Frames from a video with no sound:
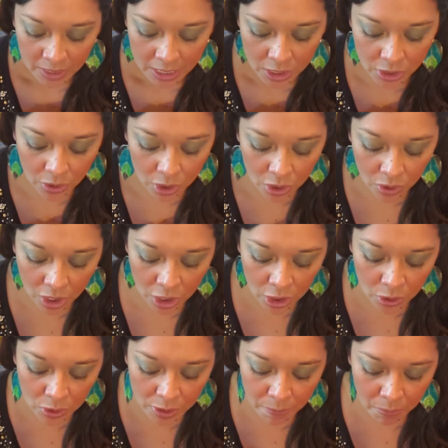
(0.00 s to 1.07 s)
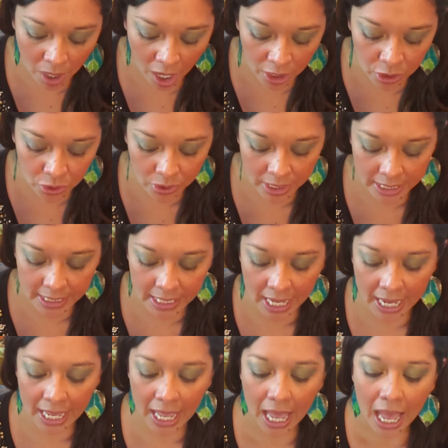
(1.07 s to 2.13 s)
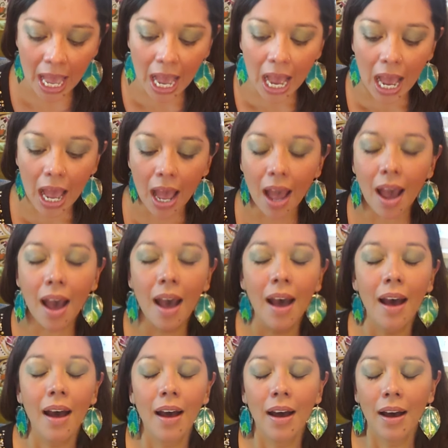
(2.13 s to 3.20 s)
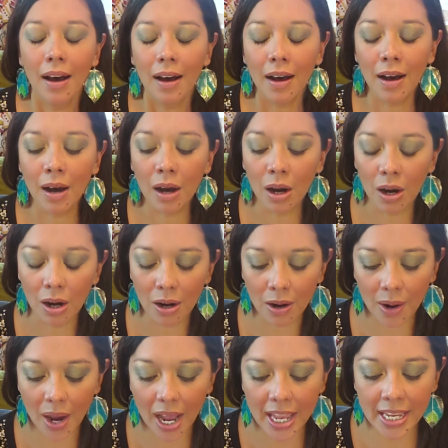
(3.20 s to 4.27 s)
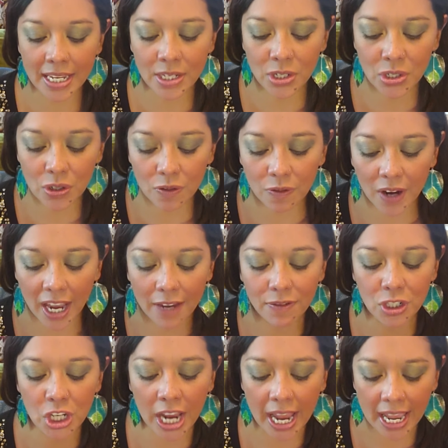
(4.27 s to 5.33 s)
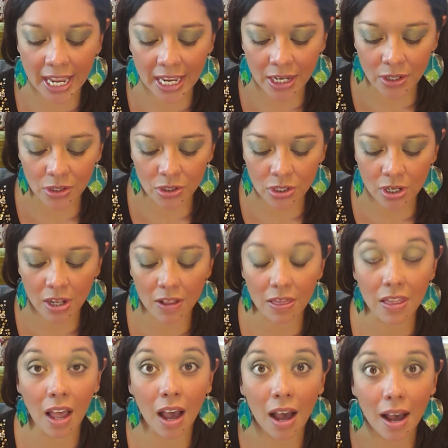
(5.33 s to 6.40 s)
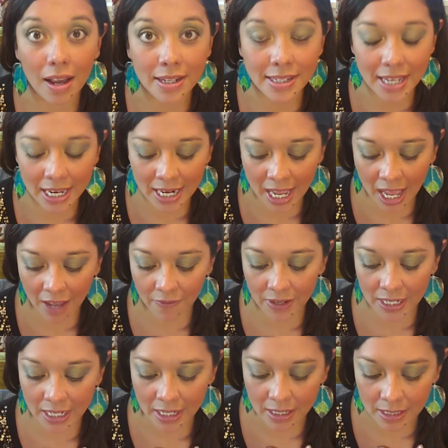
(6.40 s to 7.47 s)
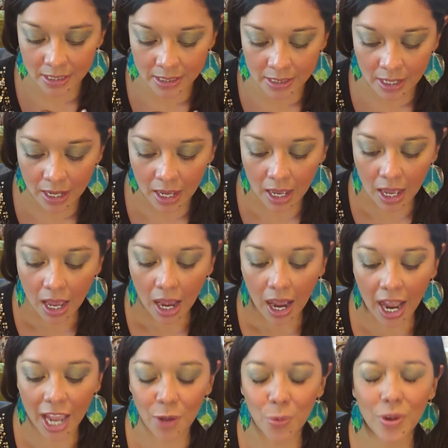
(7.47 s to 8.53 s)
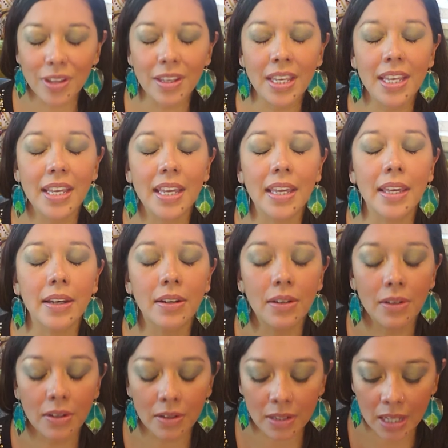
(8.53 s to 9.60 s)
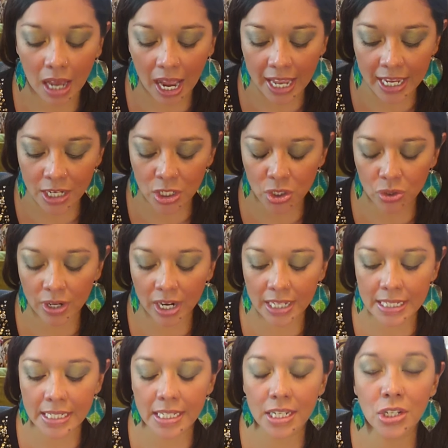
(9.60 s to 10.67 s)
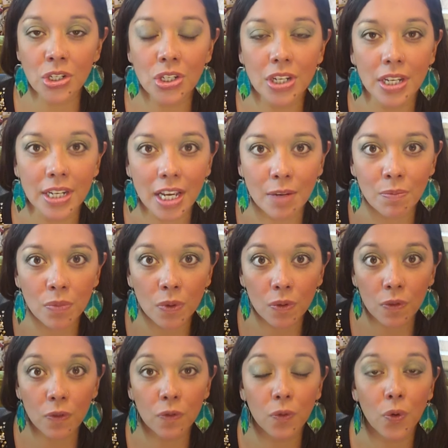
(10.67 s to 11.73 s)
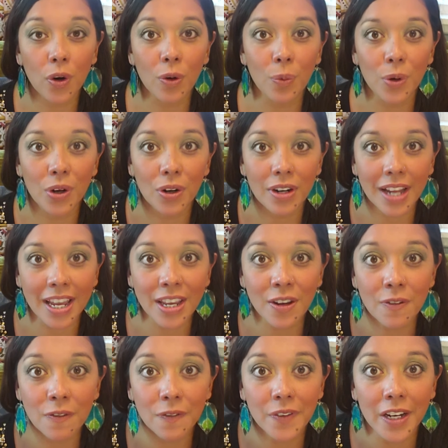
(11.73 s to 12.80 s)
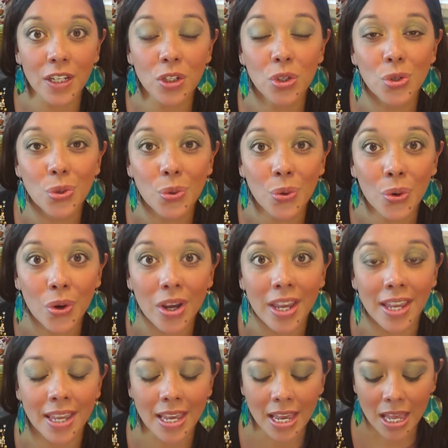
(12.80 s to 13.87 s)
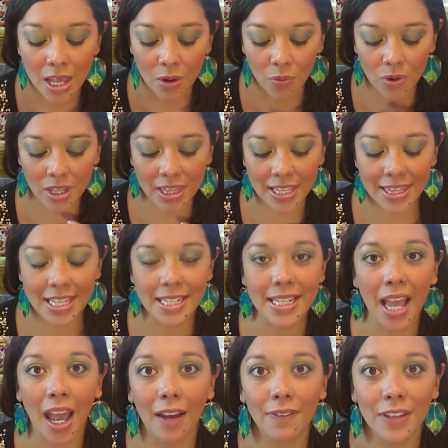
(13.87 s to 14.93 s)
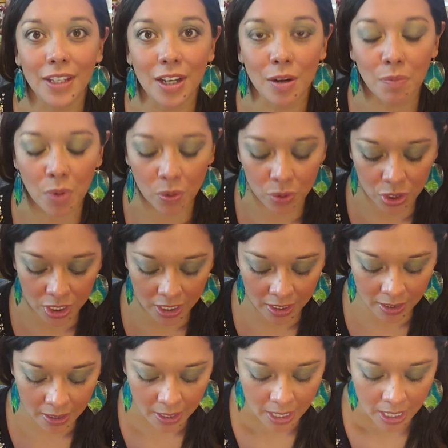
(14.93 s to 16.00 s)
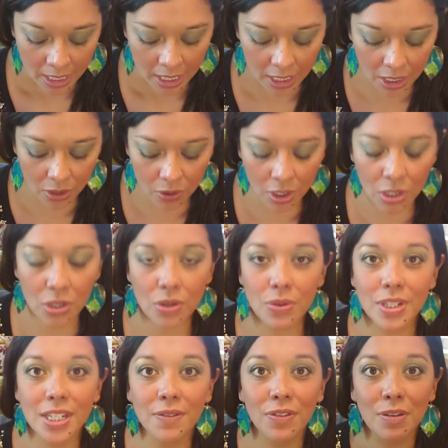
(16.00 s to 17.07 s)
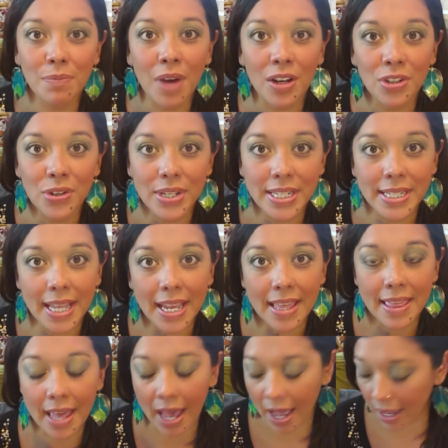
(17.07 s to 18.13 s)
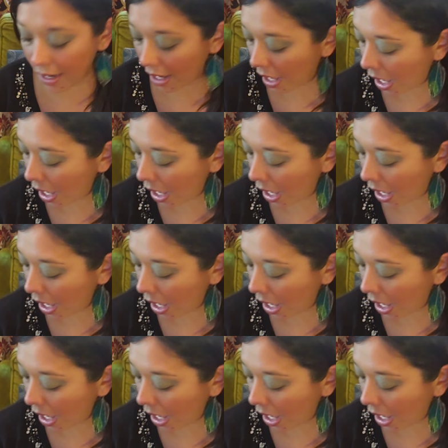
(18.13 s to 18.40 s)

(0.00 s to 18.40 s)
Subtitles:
So you can use mantras like, oh, I can survive change, loss, and heaviness. I will heal. I can transition and move forward. I can find joy within this heavy emotion. Like, you can use different mantras like that.